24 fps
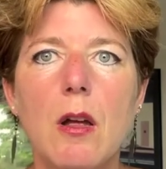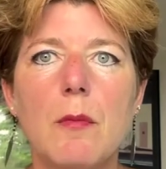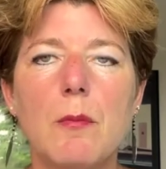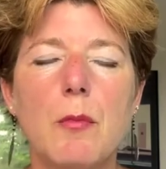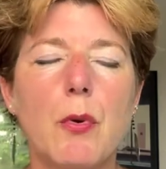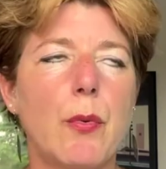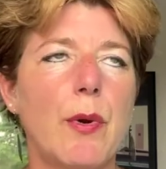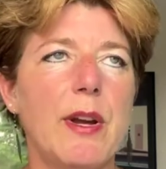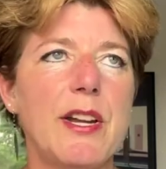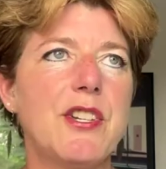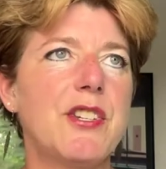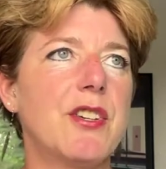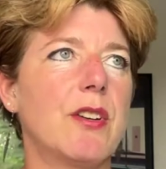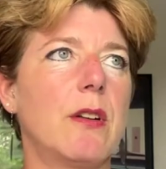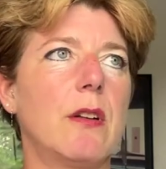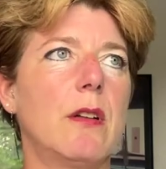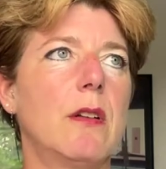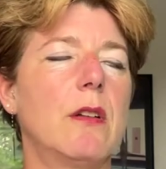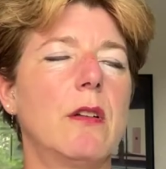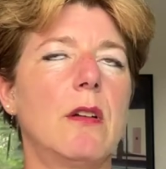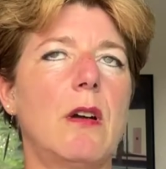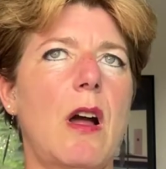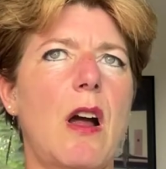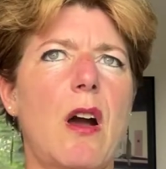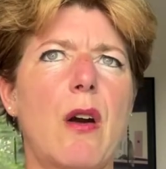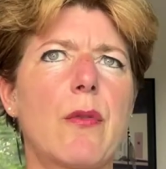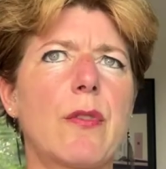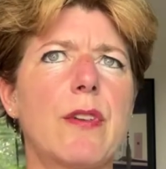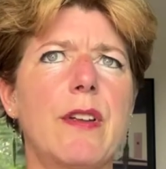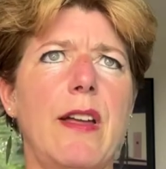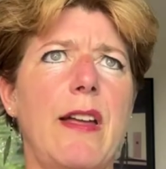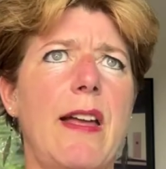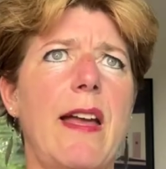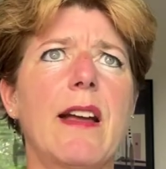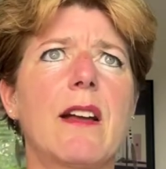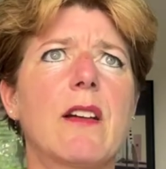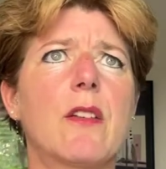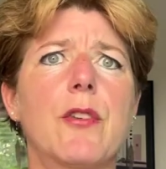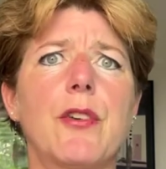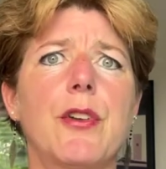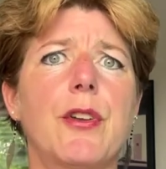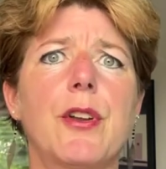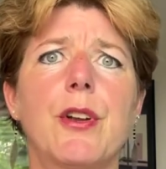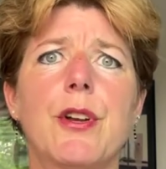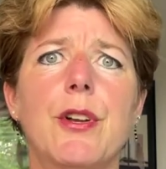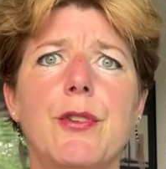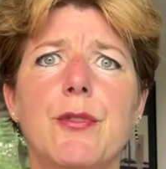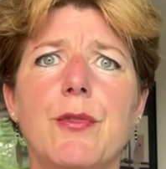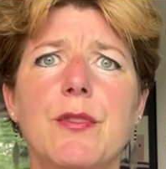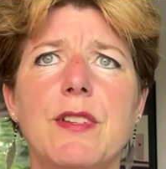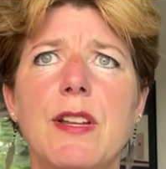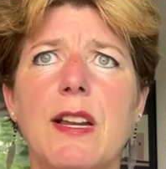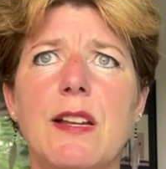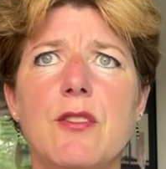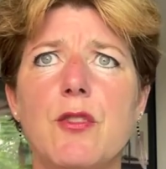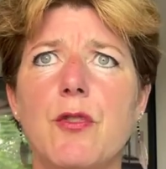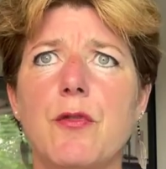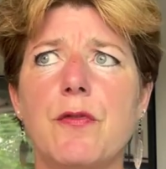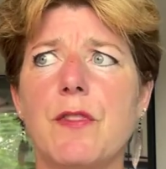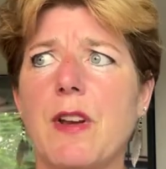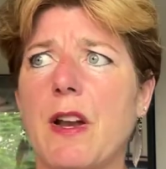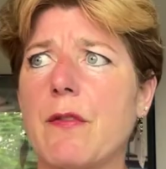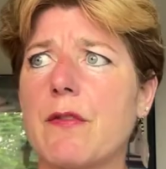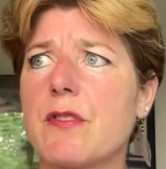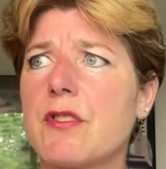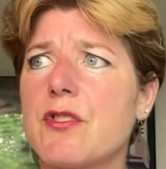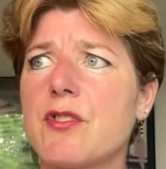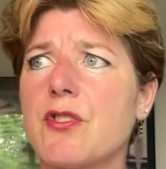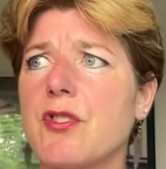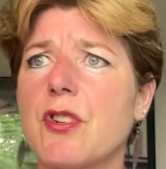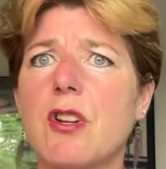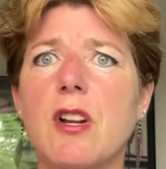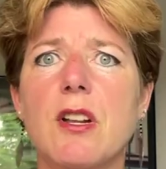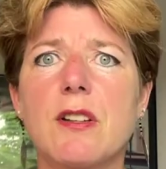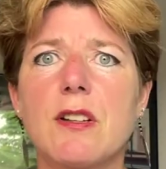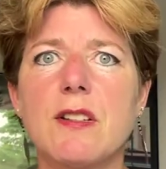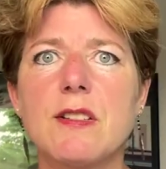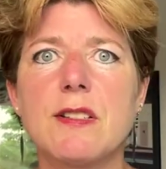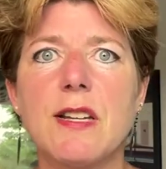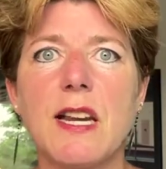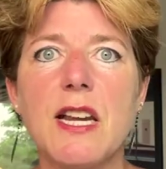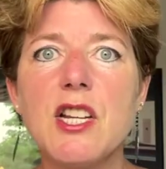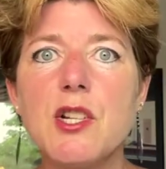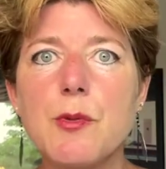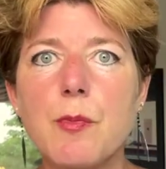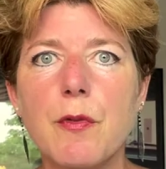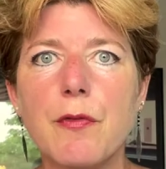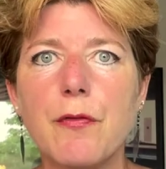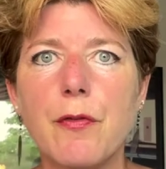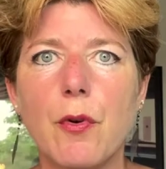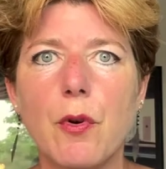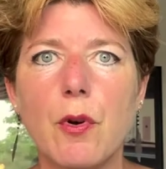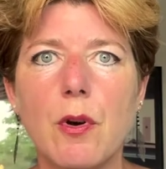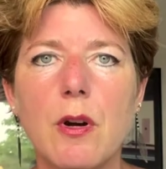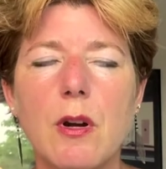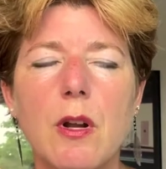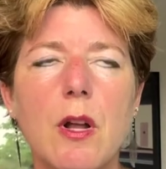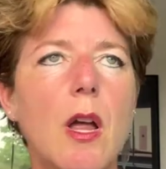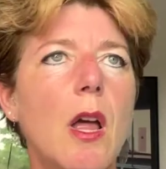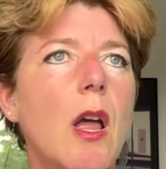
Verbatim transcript: But Rachel, how the heck are you going to do a TEDx? You've never stood on a stage before.